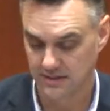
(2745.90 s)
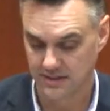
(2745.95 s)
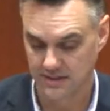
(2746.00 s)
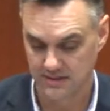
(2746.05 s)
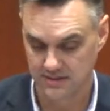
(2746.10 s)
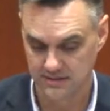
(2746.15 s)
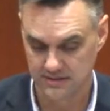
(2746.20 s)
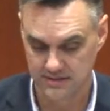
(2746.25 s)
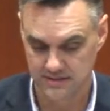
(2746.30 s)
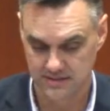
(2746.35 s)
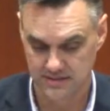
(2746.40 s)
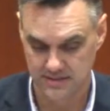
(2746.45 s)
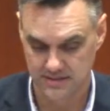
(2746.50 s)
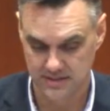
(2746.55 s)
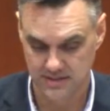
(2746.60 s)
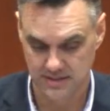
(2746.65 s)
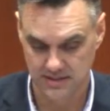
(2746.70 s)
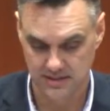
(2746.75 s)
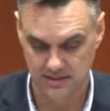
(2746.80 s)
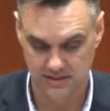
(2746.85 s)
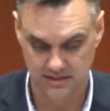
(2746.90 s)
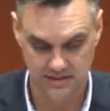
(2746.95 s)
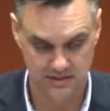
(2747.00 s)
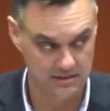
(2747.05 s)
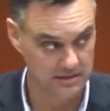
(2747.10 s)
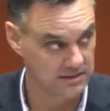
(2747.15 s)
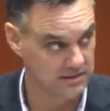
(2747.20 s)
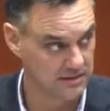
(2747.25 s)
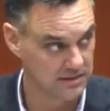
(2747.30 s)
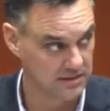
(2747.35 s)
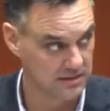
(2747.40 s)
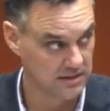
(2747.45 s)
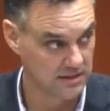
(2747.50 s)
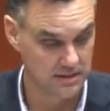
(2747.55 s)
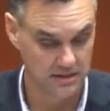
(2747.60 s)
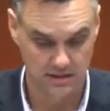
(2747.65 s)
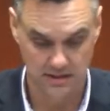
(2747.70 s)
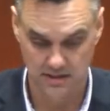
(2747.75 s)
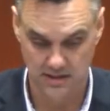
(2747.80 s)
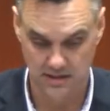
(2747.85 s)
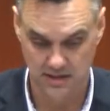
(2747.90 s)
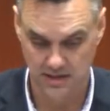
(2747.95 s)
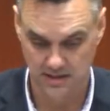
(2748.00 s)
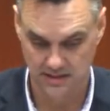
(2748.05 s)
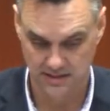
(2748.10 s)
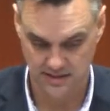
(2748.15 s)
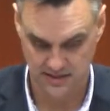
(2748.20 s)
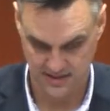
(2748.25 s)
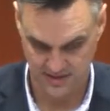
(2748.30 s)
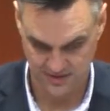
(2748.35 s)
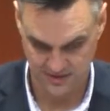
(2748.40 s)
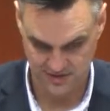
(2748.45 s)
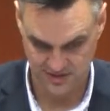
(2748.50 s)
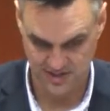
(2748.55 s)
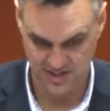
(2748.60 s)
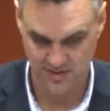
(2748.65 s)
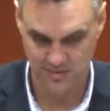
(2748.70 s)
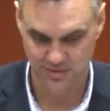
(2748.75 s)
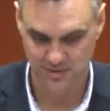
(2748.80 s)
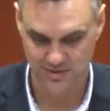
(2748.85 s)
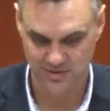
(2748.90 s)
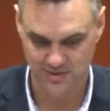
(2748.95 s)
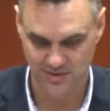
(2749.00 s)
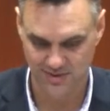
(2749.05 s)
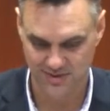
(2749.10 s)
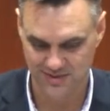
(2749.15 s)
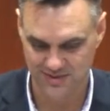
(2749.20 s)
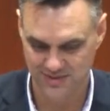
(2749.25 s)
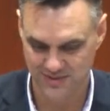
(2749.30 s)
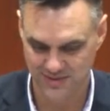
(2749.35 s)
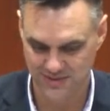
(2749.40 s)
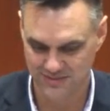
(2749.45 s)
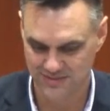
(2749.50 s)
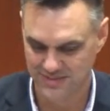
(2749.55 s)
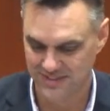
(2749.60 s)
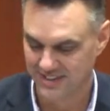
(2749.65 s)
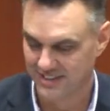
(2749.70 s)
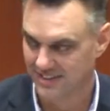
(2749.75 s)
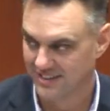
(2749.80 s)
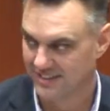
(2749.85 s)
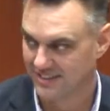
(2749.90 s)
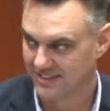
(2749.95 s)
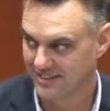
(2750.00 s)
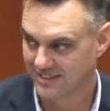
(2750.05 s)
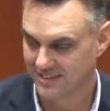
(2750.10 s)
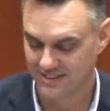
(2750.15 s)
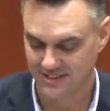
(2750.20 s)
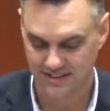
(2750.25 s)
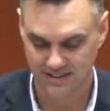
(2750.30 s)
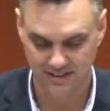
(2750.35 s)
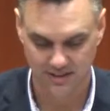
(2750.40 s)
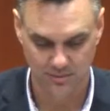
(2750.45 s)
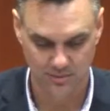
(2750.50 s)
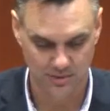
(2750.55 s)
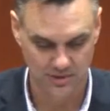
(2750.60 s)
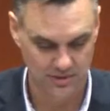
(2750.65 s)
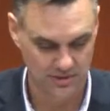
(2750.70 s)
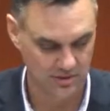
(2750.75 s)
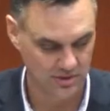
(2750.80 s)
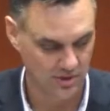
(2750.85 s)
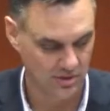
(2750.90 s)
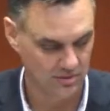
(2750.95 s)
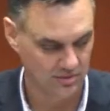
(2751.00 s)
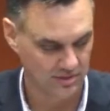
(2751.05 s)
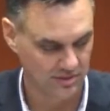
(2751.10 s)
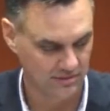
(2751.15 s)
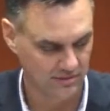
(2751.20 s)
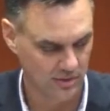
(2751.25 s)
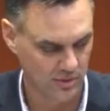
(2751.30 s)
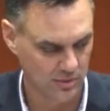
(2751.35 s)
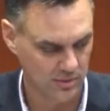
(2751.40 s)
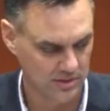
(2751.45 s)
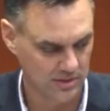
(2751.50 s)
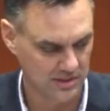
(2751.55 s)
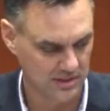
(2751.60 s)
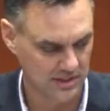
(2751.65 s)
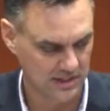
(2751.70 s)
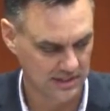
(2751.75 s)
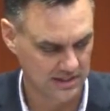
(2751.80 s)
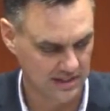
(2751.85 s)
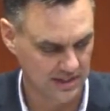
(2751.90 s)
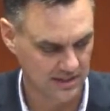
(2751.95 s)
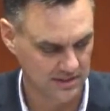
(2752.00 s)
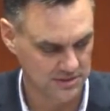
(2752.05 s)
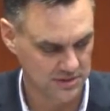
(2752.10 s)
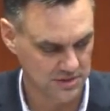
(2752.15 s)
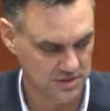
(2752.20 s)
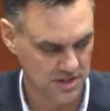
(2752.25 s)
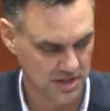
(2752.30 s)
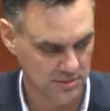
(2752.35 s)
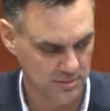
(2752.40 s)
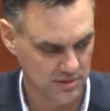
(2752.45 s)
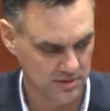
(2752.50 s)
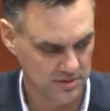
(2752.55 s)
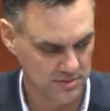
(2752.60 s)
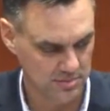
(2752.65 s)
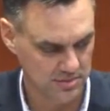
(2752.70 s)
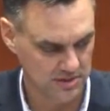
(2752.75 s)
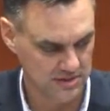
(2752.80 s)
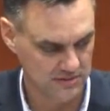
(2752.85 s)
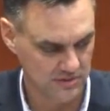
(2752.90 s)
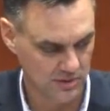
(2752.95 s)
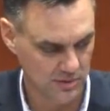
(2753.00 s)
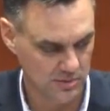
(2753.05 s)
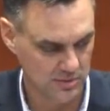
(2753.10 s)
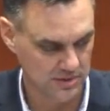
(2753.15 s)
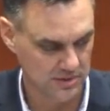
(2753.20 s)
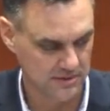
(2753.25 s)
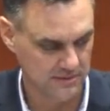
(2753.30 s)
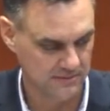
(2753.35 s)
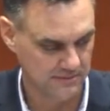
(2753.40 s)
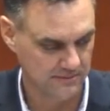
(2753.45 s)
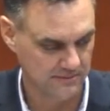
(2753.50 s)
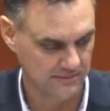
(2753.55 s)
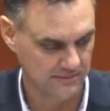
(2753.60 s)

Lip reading: Again, seeing none in Council chambers or on Zoom, then I will call for the vote in Council chambers. Please vote.